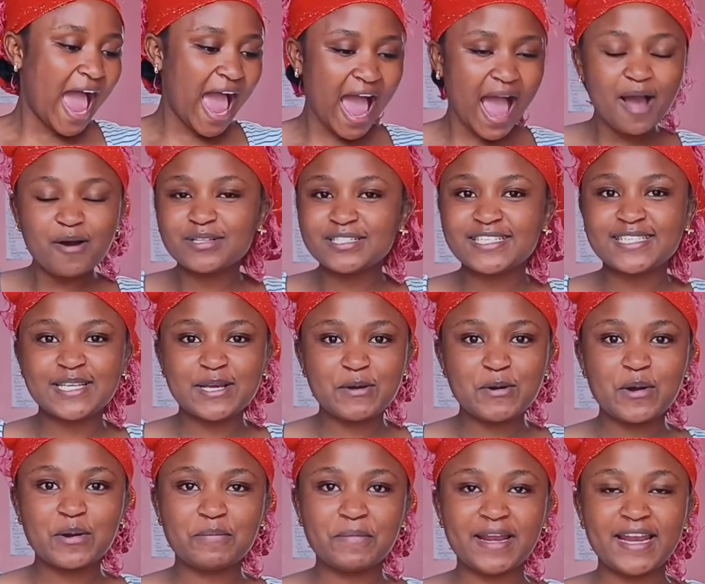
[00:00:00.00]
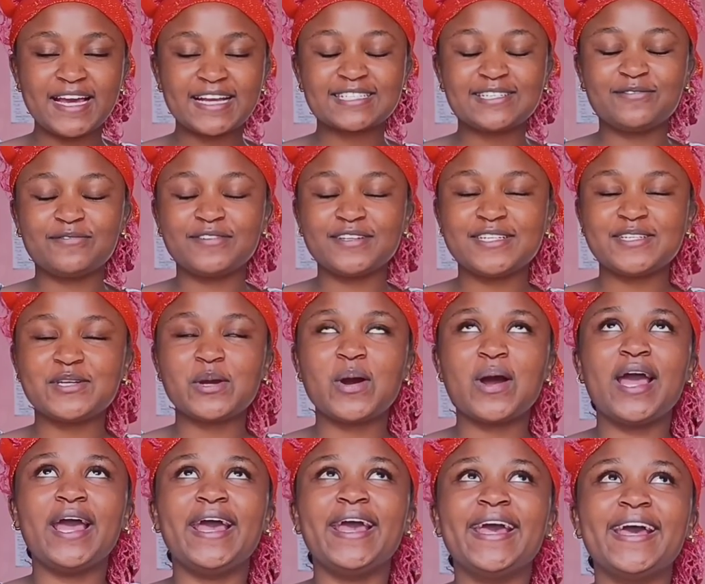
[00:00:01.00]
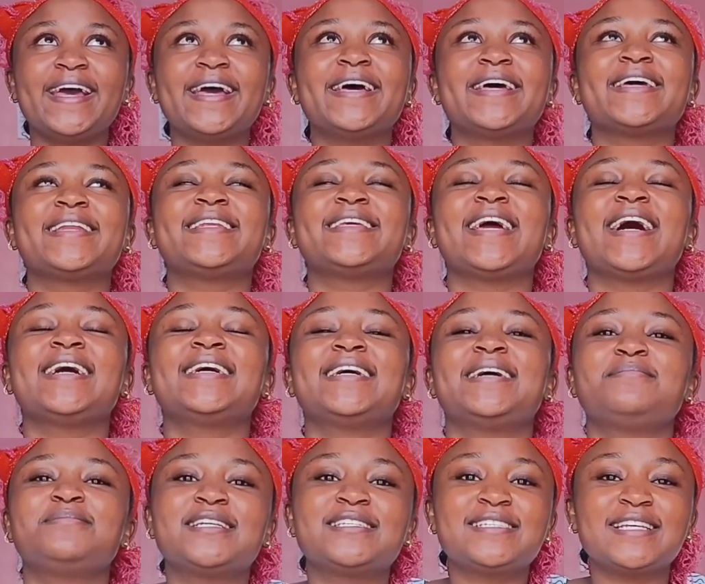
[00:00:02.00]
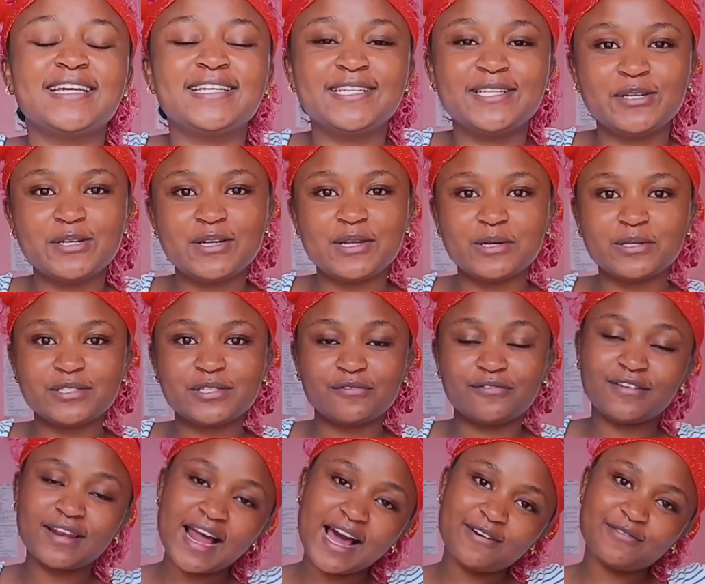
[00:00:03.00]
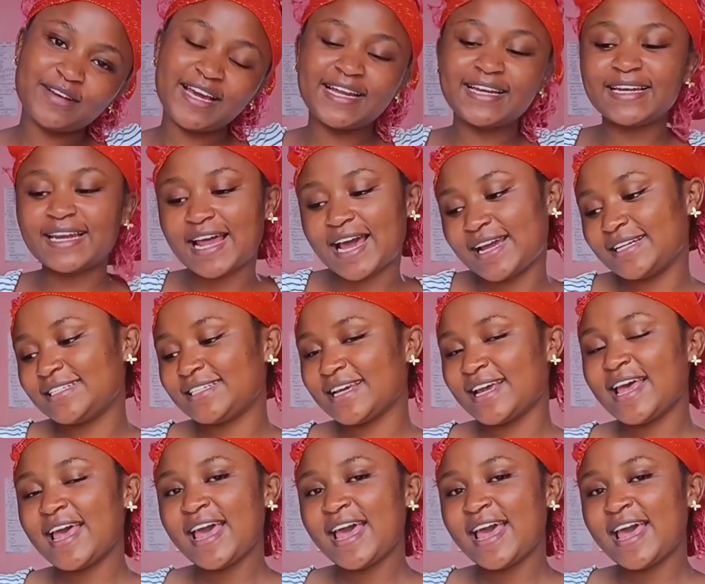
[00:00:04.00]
I will see you on my next video. And yeah, I'm just sending you lots of love and light.